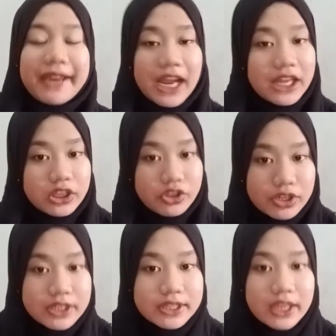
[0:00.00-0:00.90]

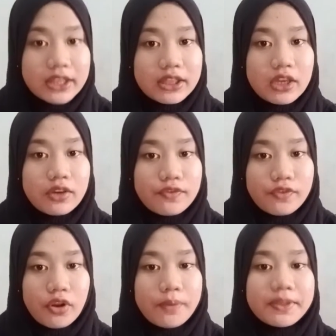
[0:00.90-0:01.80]
understanding
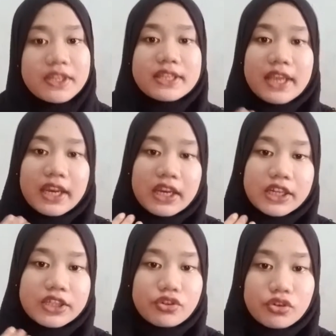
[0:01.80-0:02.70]
from the
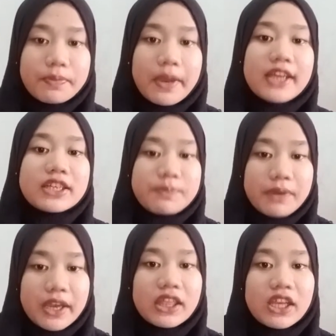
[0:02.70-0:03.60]
second group
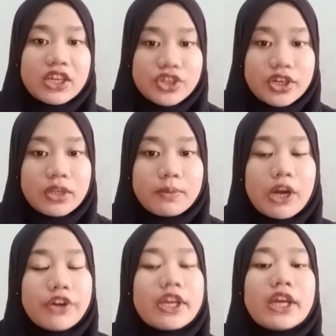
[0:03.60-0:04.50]
explanation
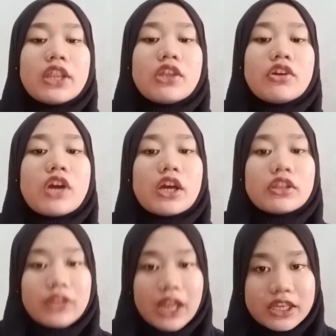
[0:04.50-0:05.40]
about the
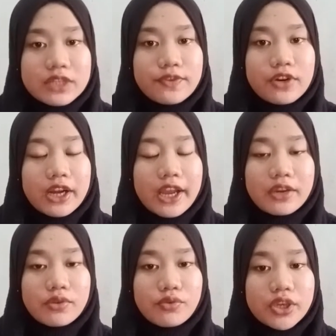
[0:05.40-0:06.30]
guidelines for
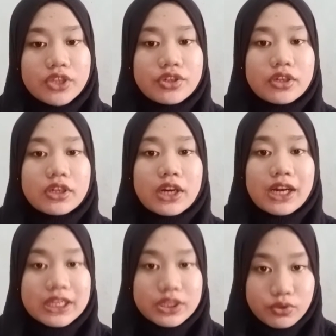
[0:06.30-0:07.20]
language
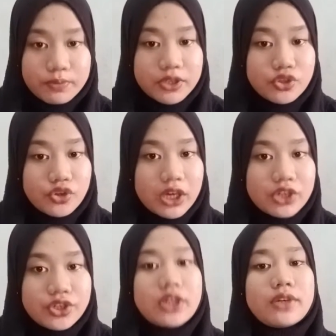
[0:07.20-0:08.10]
classroom
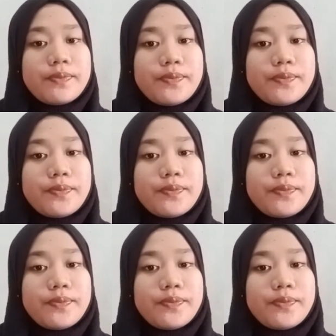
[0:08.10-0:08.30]
instruction.